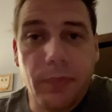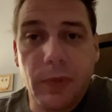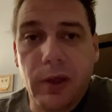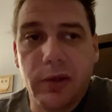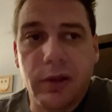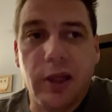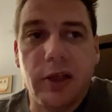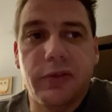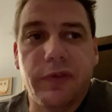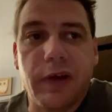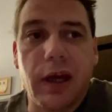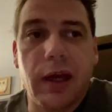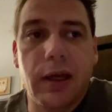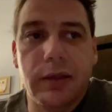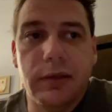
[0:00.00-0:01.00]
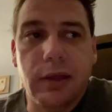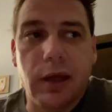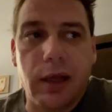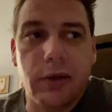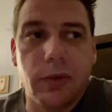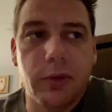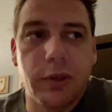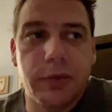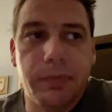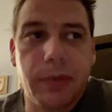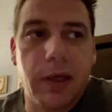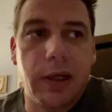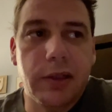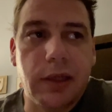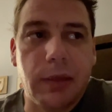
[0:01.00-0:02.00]
that's fine. I'm
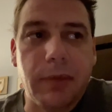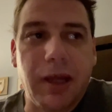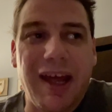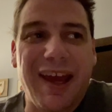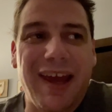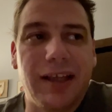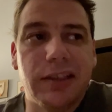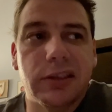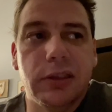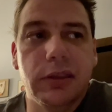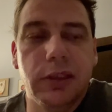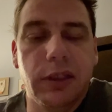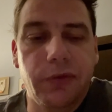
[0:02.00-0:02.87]
not asking.